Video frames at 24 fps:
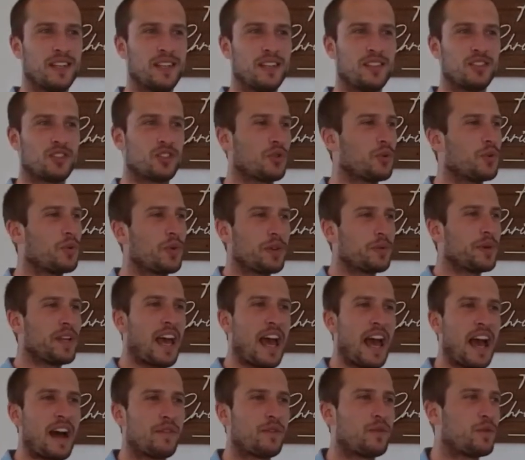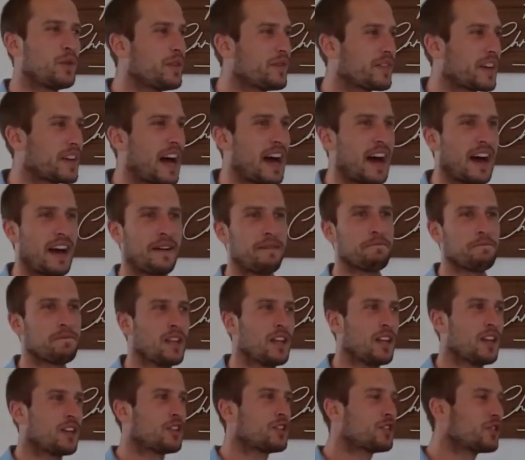So what do we have? We've got
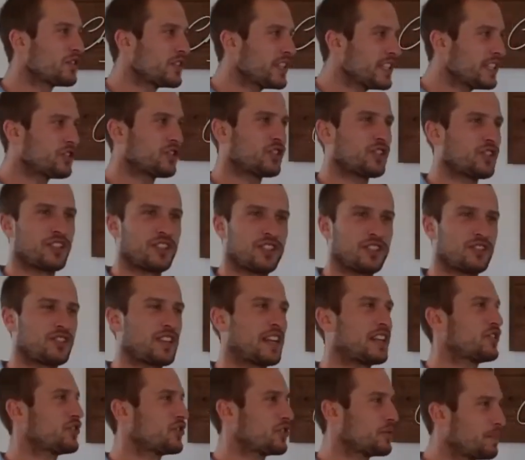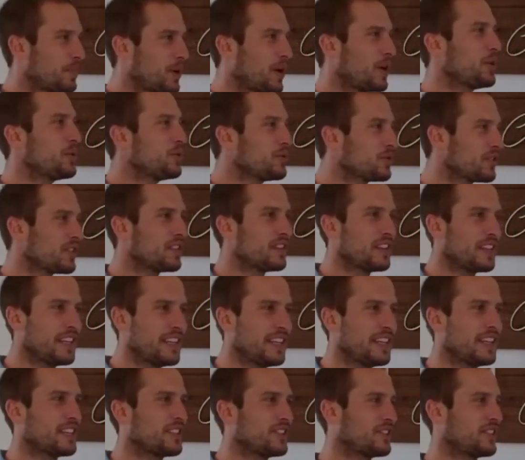creatures that
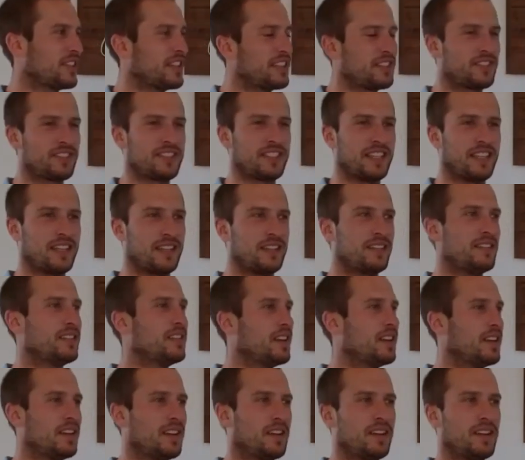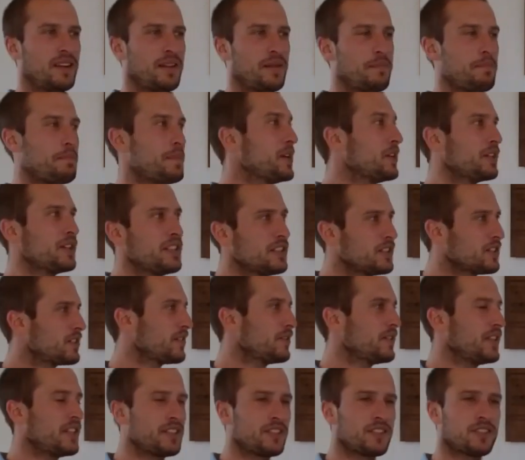supposedly existed millions
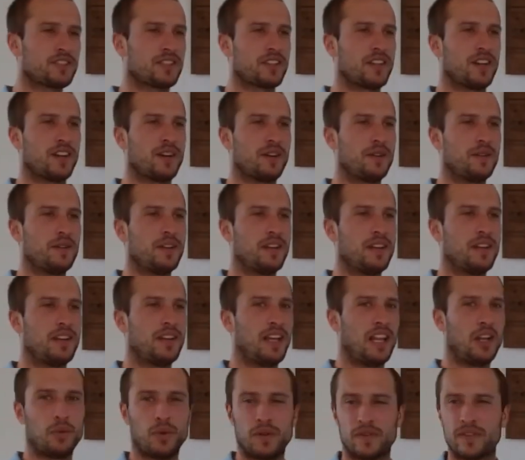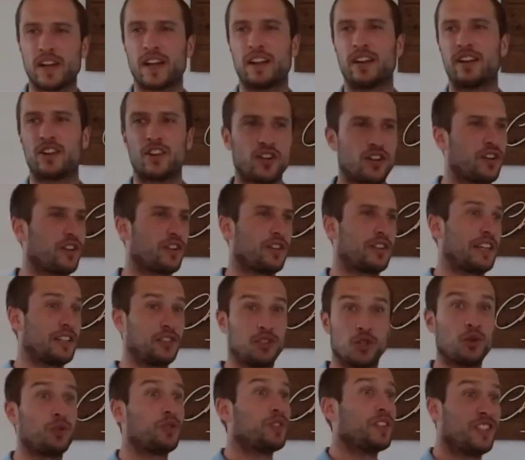of years ago, and we've got an earth
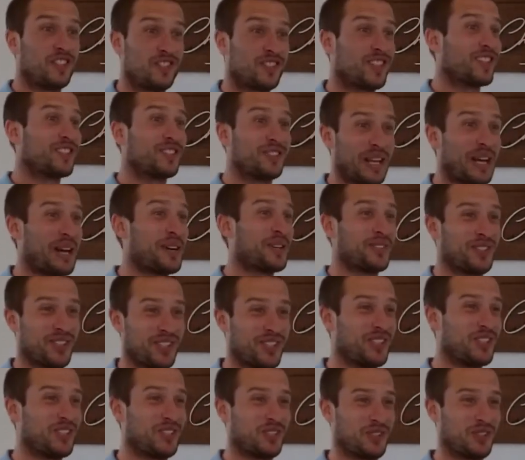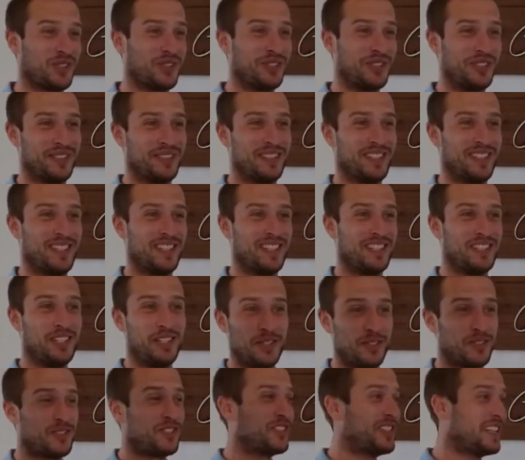that's only 6,000 years old. Do
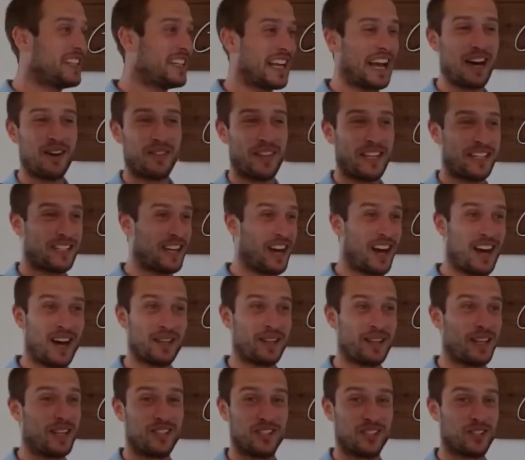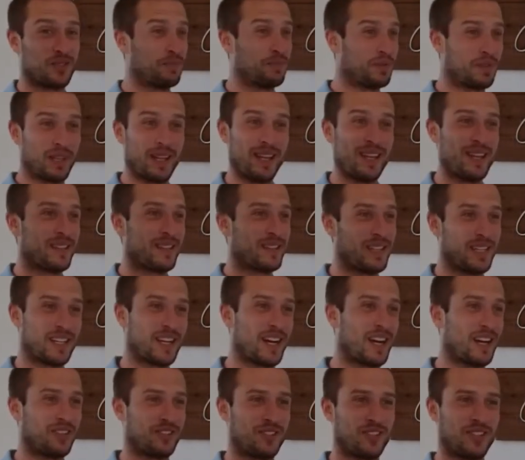you see how they just blatantly
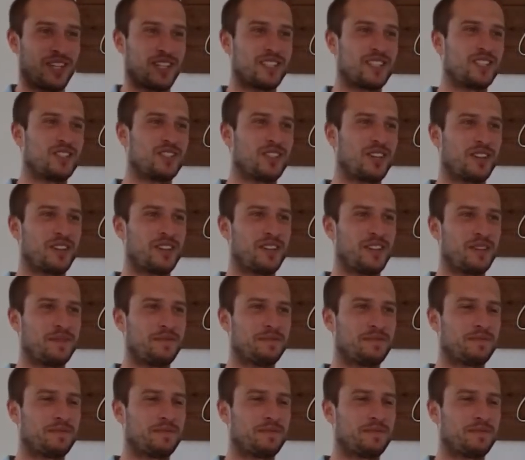contradict each other?